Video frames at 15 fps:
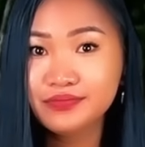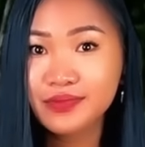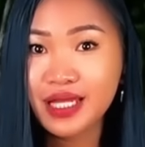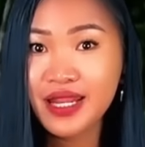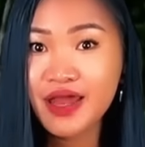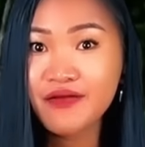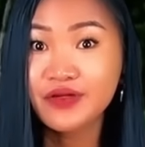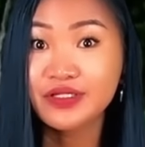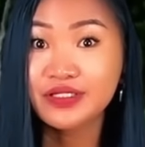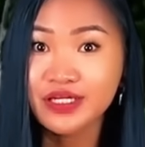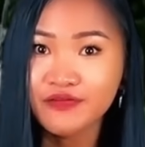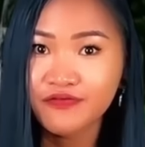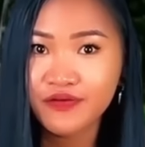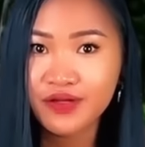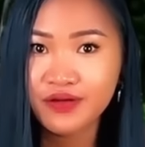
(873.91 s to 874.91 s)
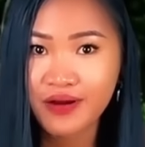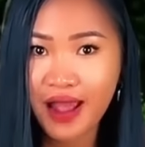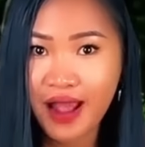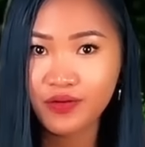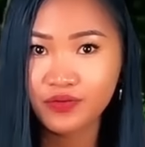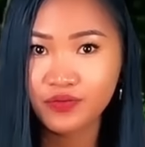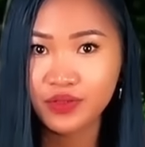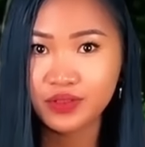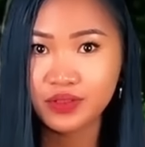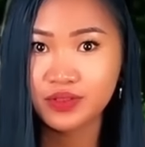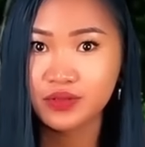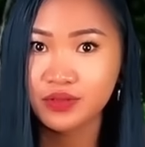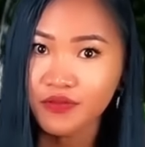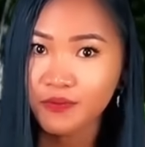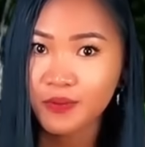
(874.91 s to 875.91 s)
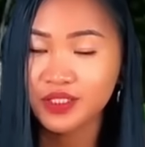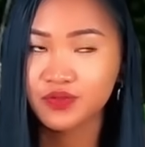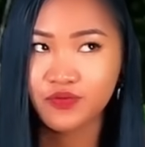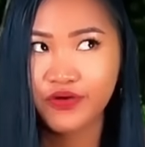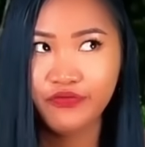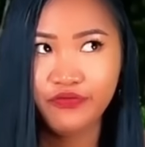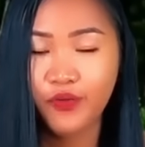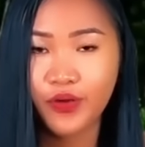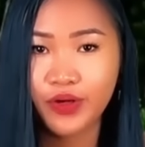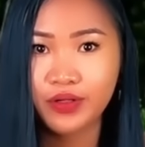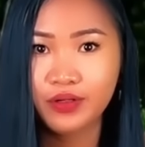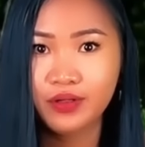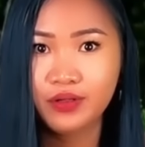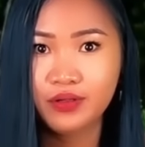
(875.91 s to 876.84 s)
I never did figure out what the toothpicks were for.